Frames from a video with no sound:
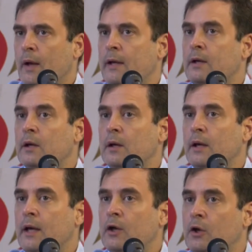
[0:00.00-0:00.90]
and
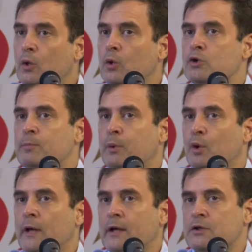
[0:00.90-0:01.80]
a huge
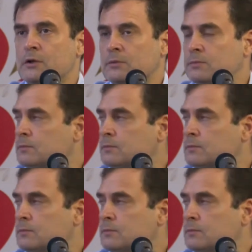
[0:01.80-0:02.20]
protection.